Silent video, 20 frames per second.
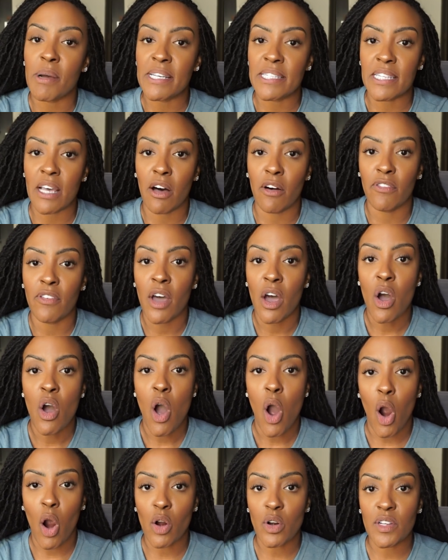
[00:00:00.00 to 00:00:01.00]
myself
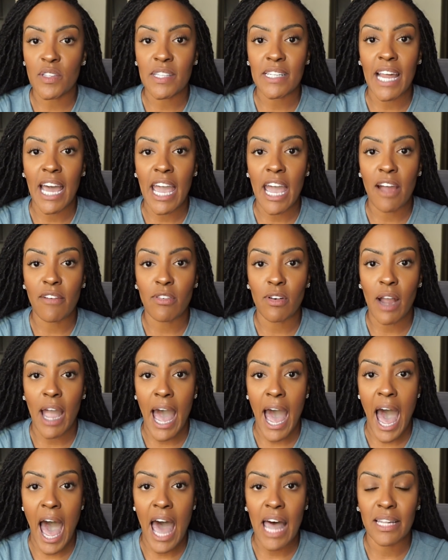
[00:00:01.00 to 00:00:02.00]
harder than I ever
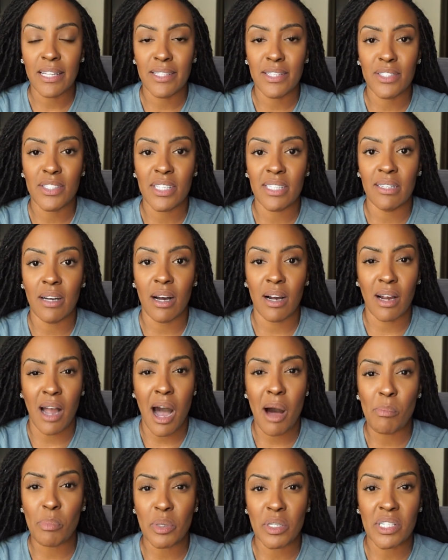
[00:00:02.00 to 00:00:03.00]
had to
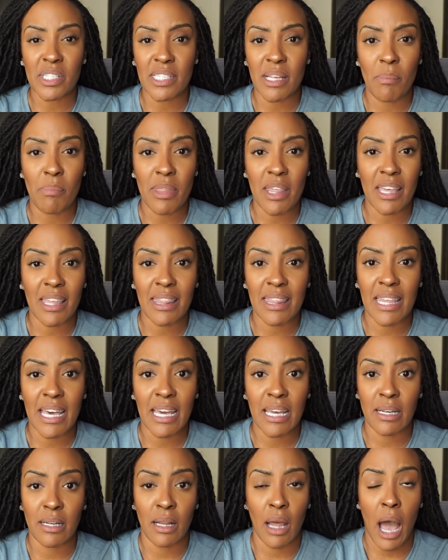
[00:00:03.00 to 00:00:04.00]
accomplish something
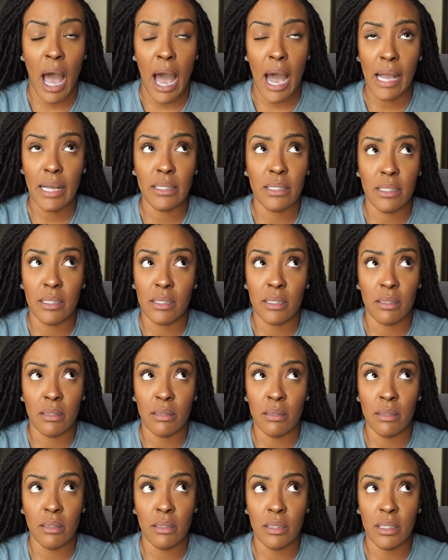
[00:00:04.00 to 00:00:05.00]
that I
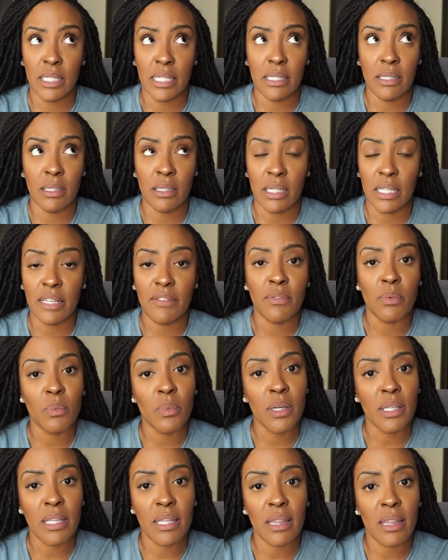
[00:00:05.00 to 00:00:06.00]
didn't even
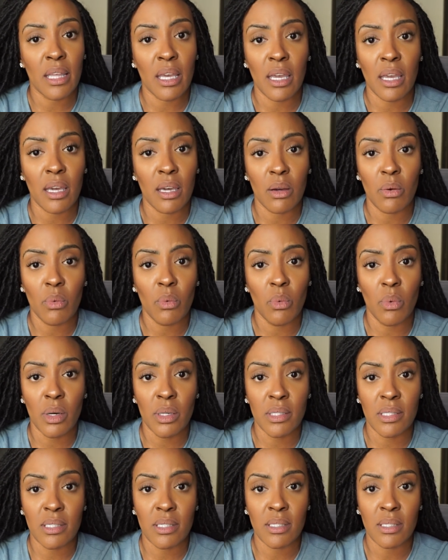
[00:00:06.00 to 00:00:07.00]
really think
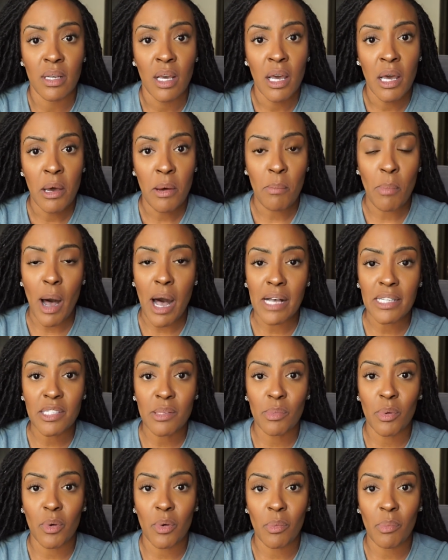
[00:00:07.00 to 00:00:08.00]
was
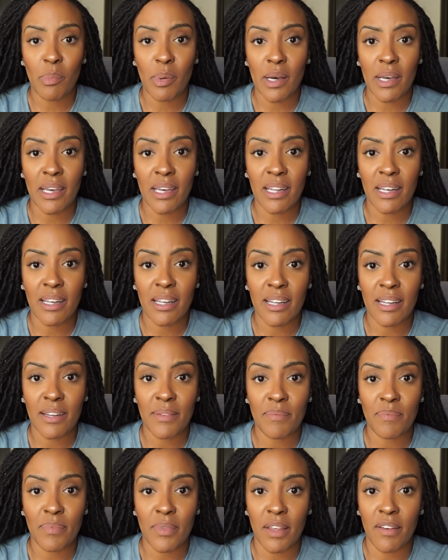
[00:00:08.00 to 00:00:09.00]
possible. But
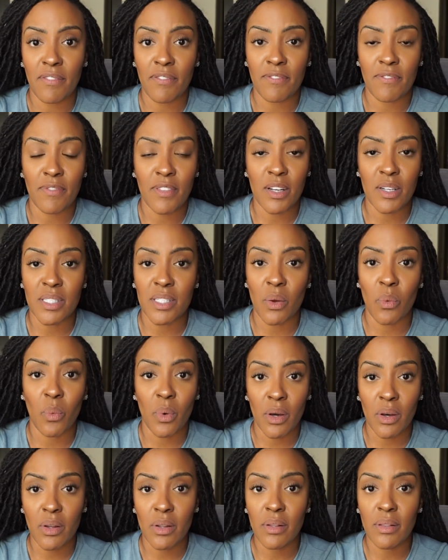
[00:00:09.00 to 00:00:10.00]
if there's a
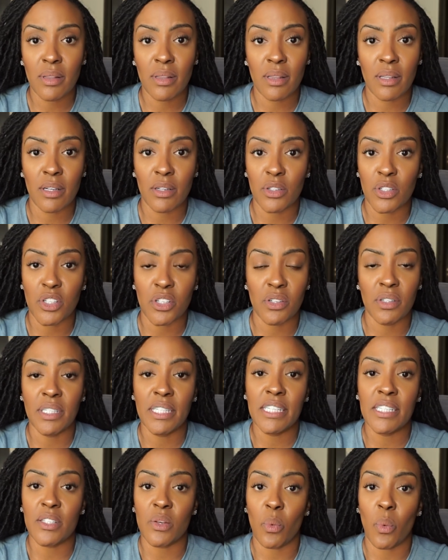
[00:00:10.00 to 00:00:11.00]
will, there
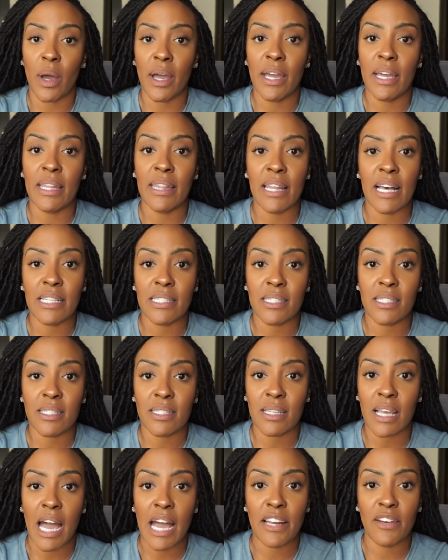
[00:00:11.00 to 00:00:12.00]
surely is a way, and
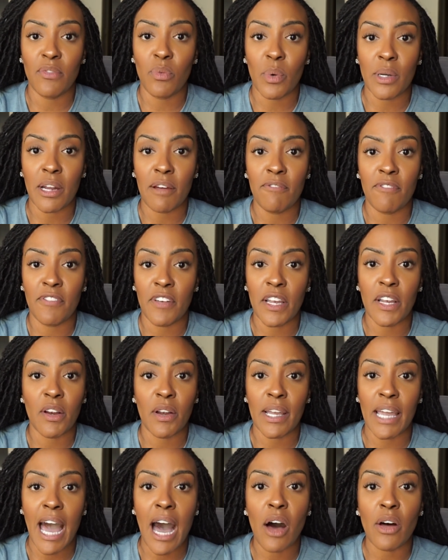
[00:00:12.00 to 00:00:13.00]
that's kind of what I'm
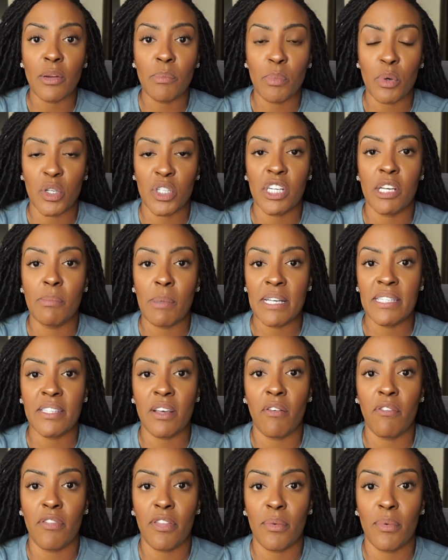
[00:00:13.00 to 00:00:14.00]
figuring out and pushing
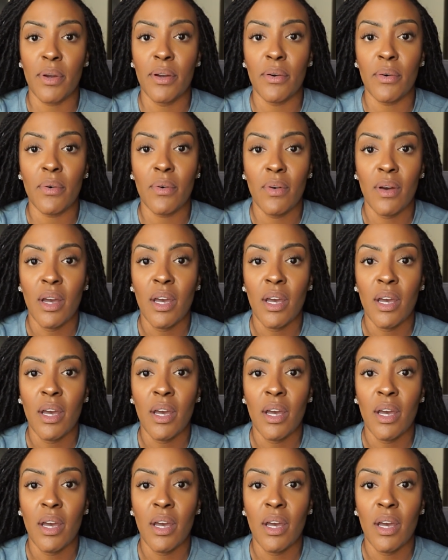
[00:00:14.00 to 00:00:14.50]
myself through.